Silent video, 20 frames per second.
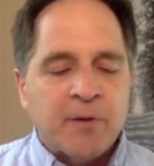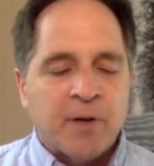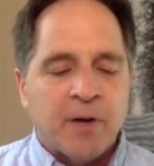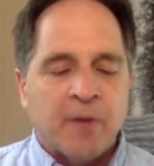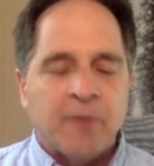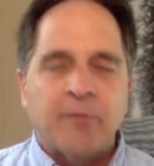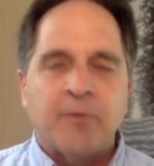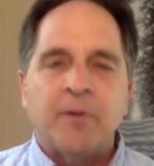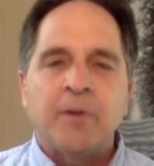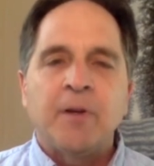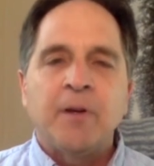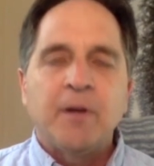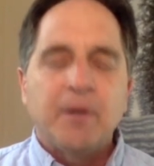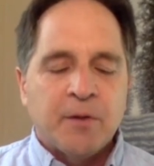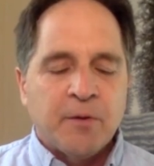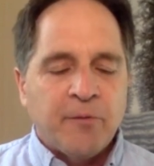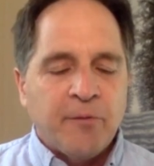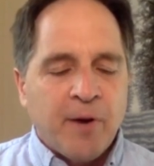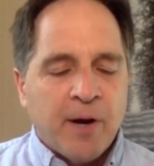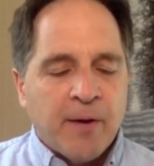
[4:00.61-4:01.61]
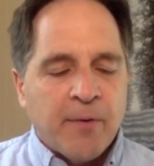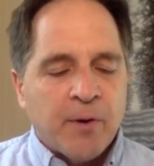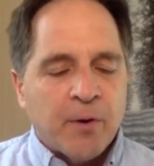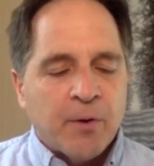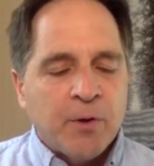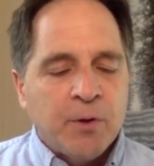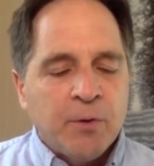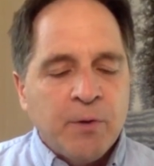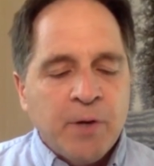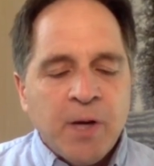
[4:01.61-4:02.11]
enough to find their
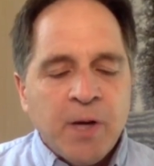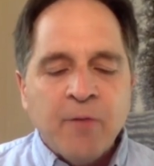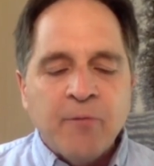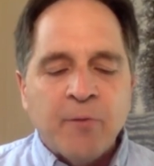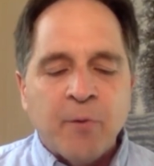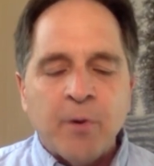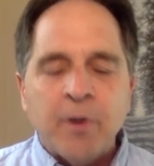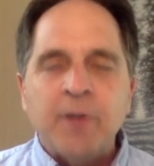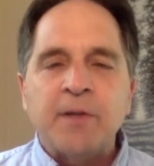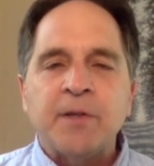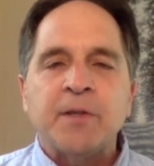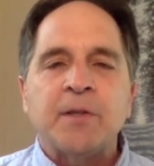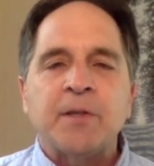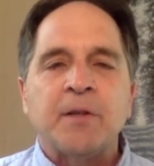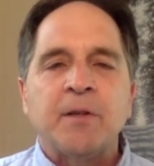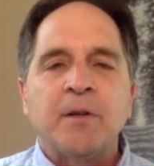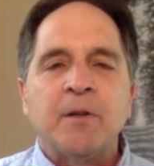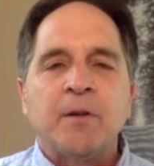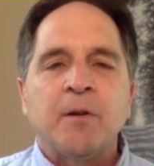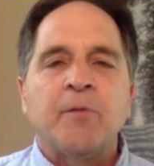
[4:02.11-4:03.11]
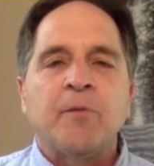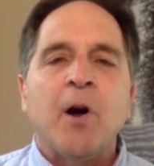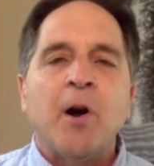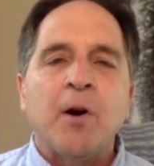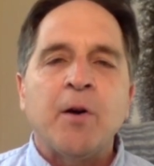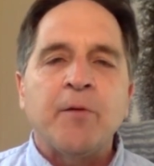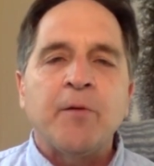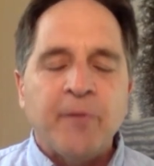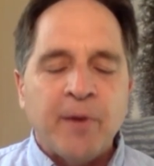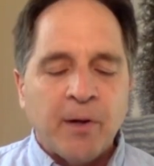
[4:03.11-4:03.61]
unique voice of
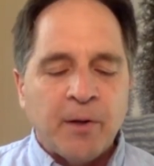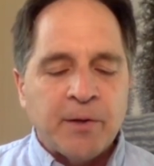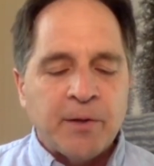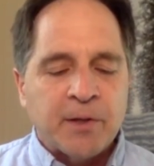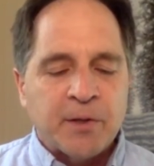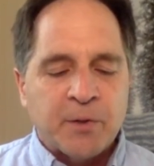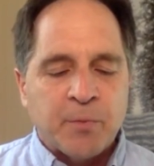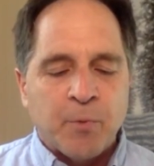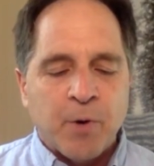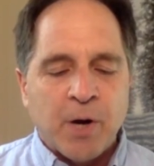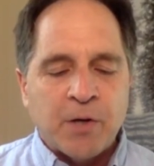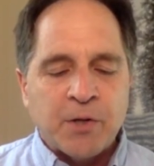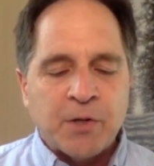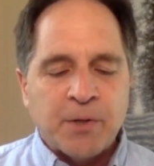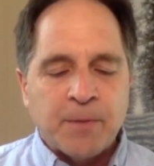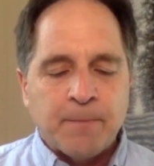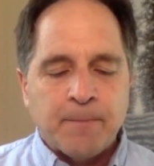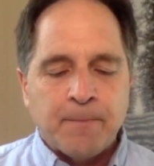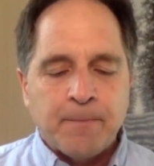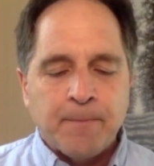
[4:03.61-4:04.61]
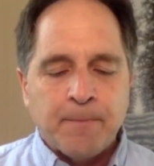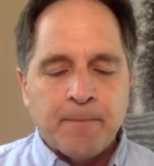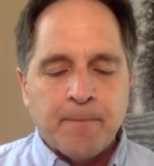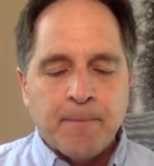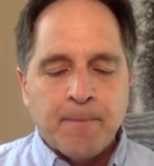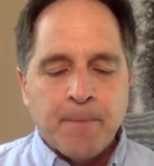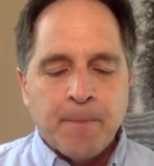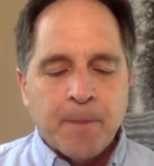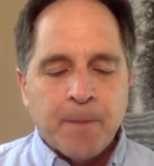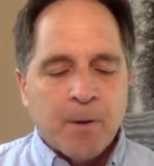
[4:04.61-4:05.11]
heartfelt expression,
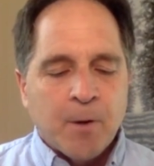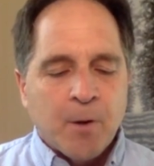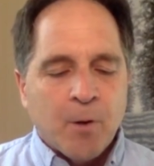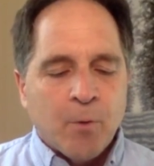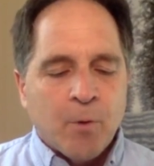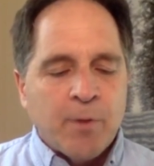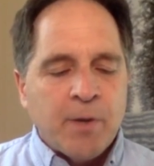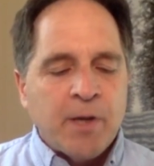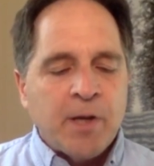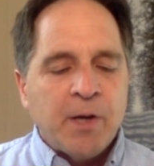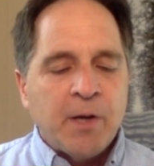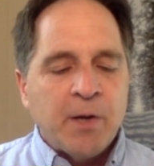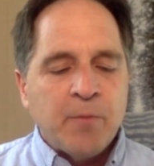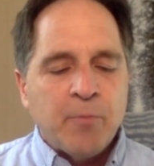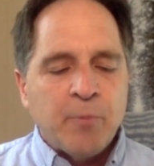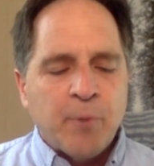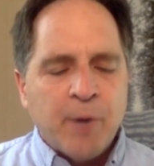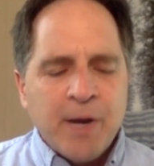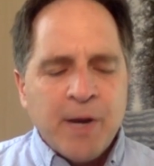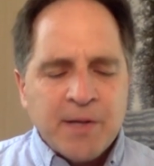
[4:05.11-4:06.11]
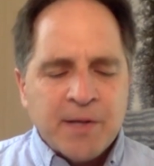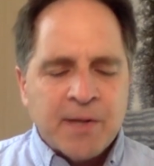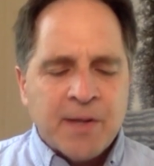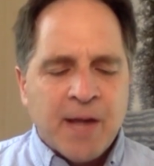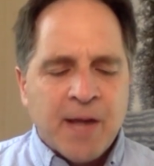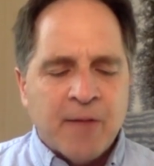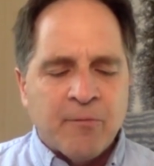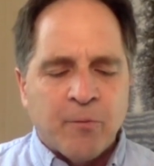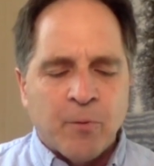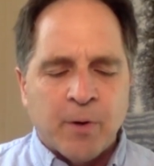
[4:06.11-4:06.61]
where they could embrace
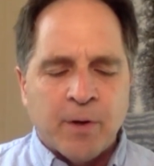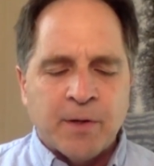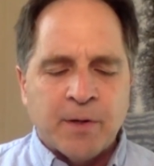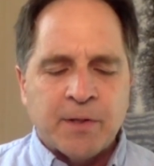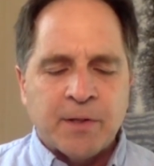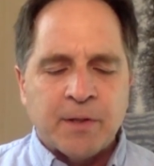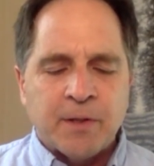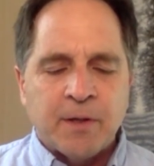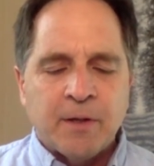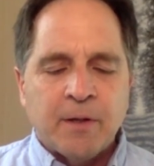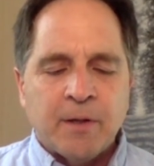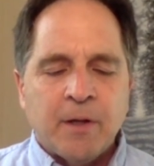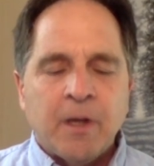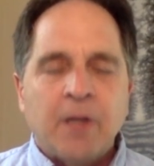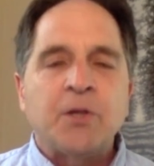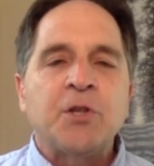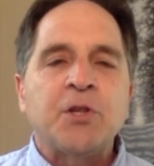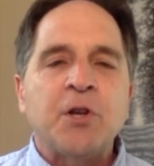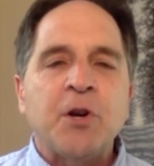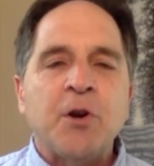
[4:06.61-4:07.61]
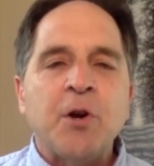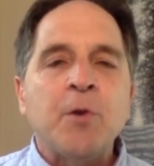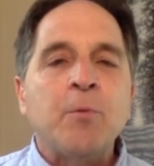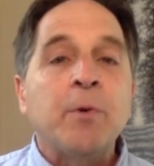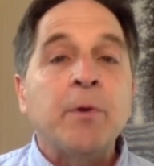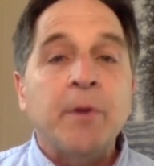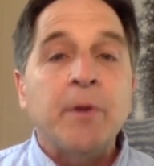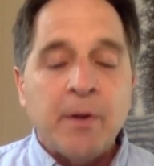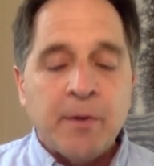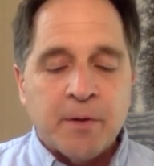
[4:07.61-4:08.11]
that voice and share it
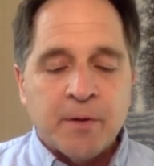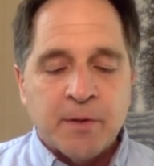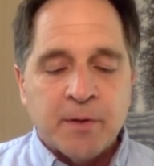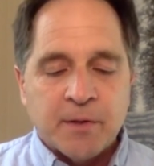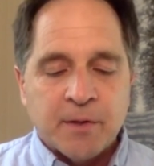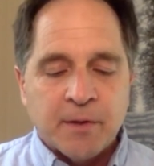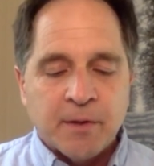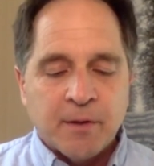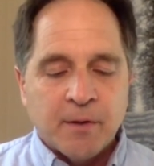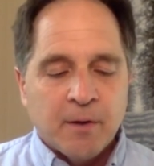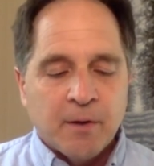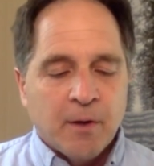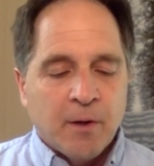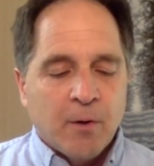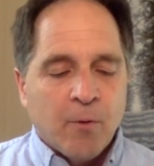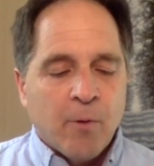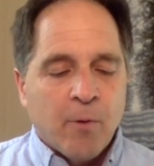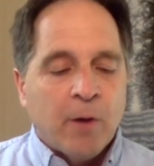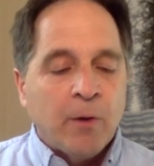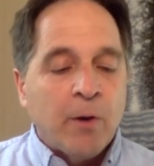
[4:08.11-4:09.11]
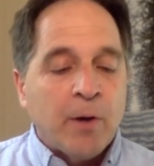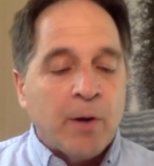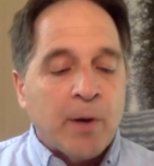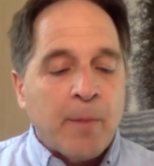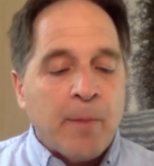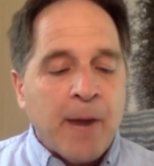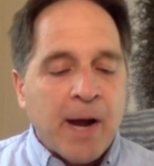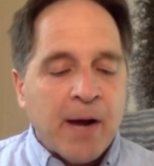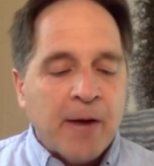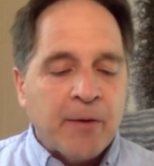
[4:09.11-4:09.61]
with others while on a
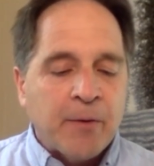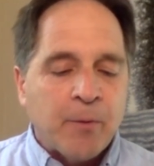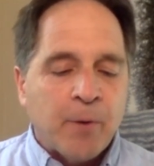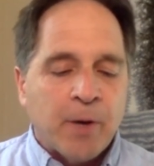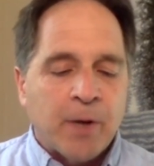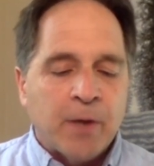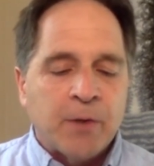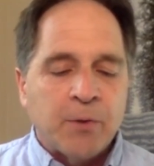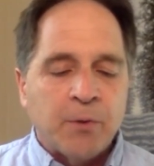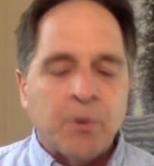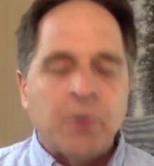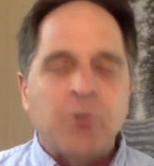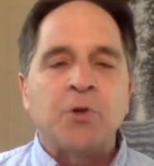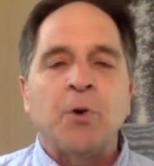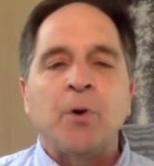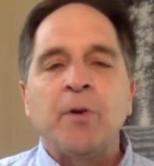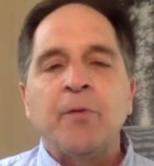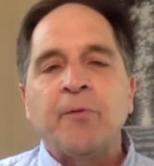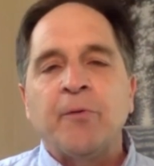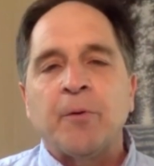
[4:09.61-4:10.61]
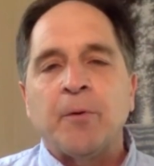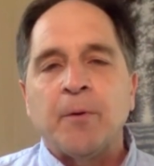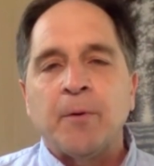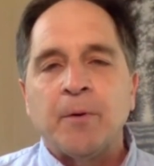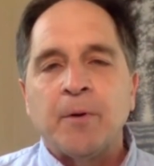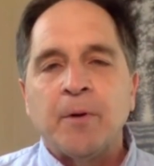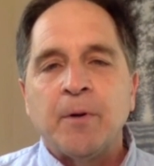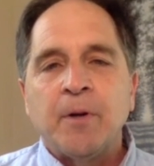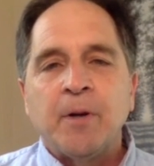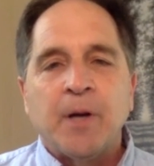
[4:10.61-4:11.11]
pathway to a joyful
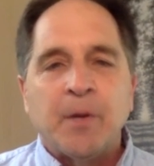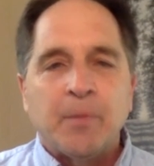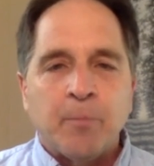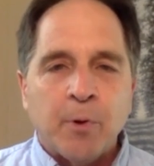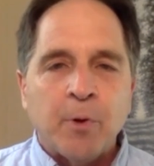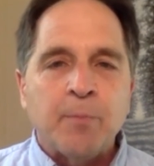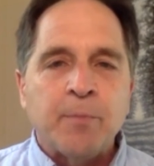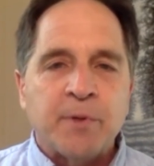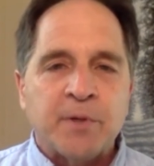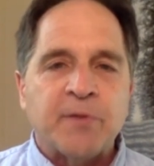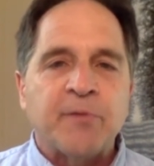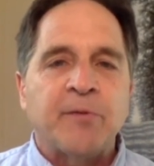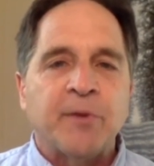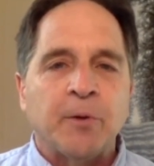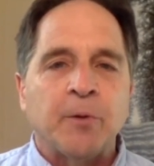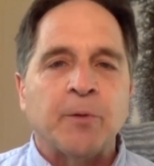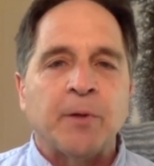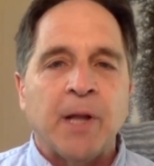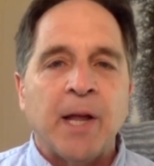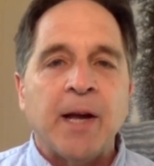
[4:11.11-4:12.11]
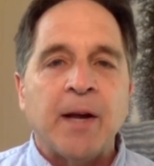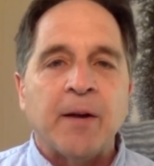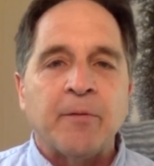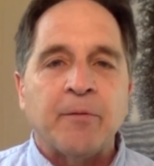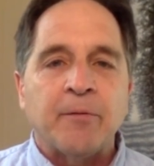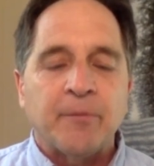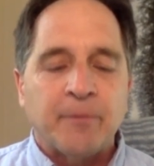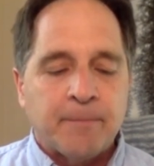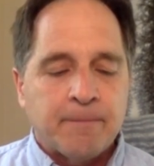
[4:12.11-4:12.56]
and purpose-filled life.